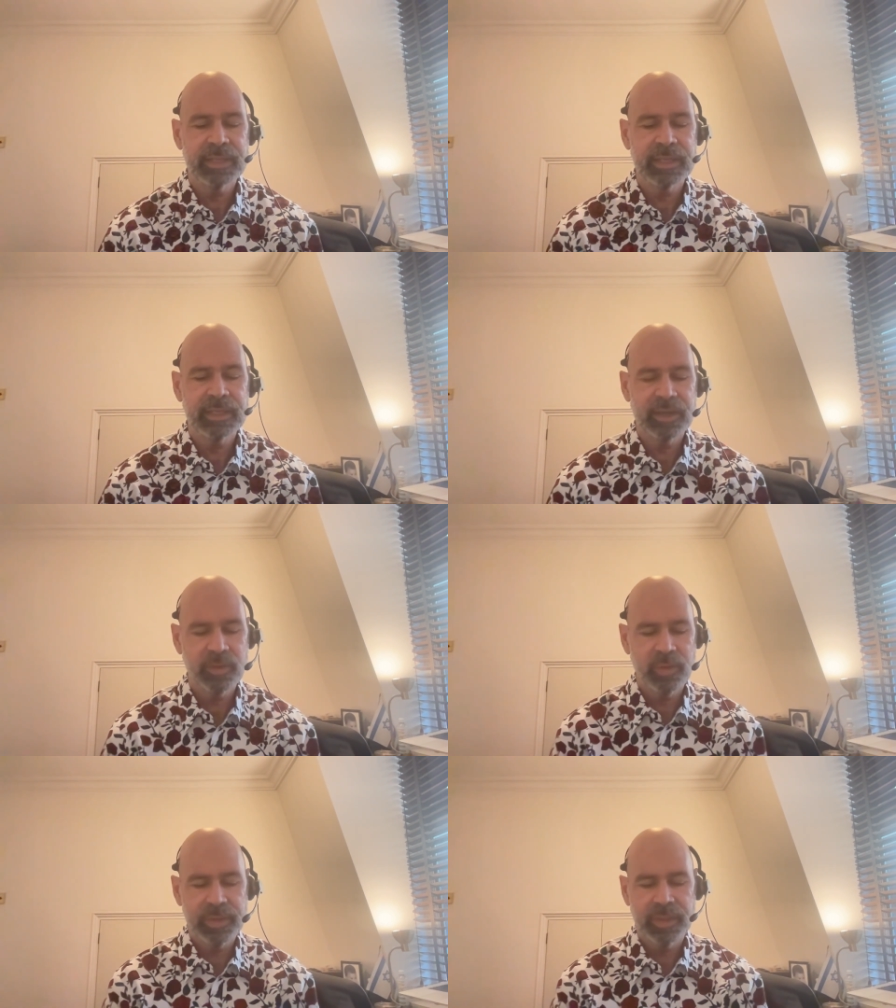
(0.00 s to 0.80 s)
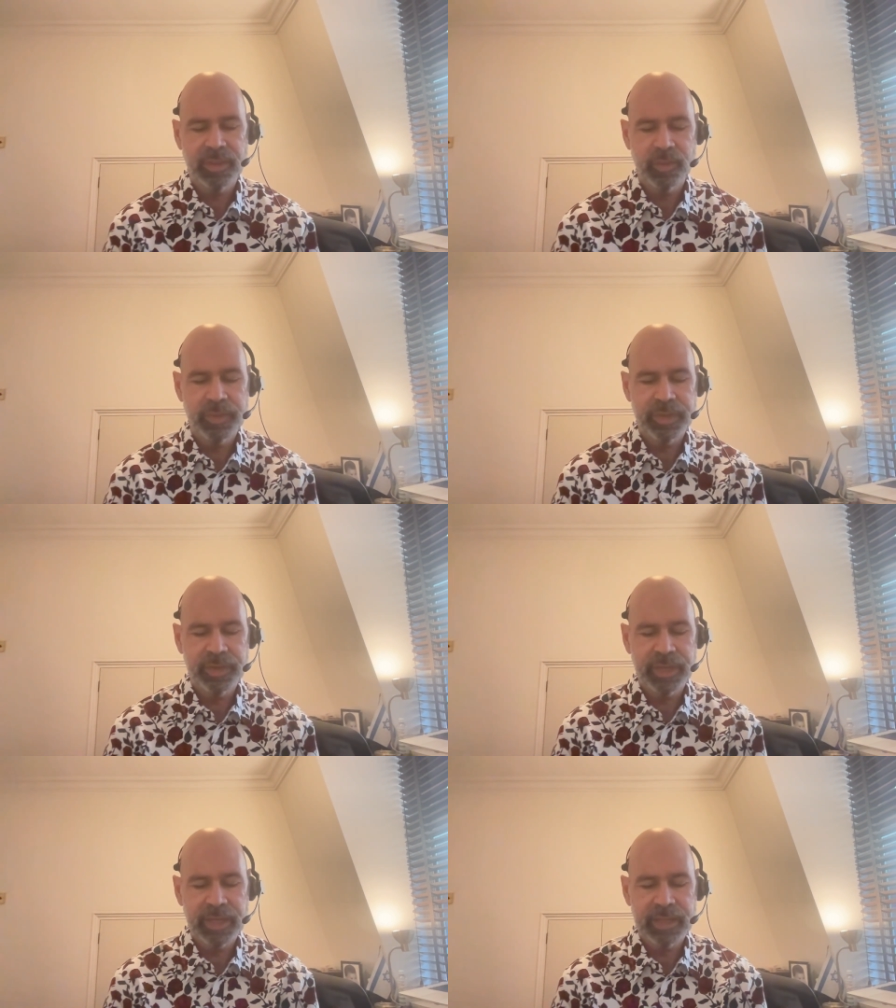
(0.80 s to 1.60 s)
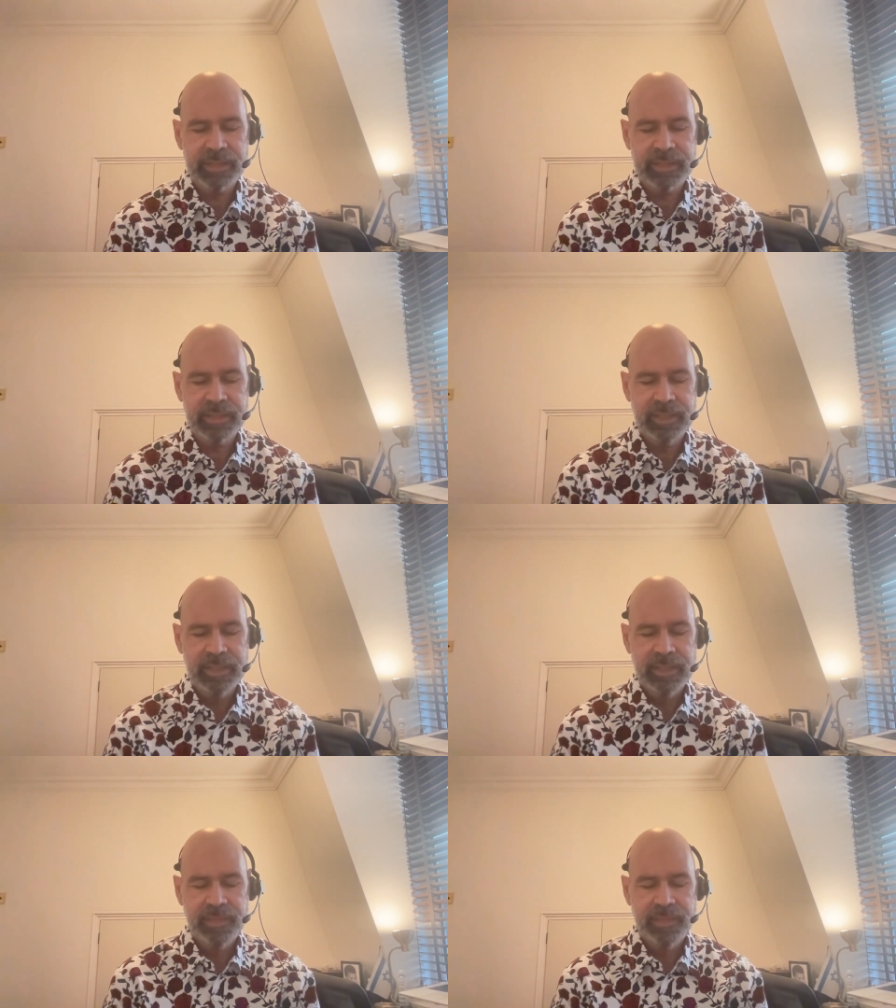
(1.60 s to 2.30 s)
what the reader gets,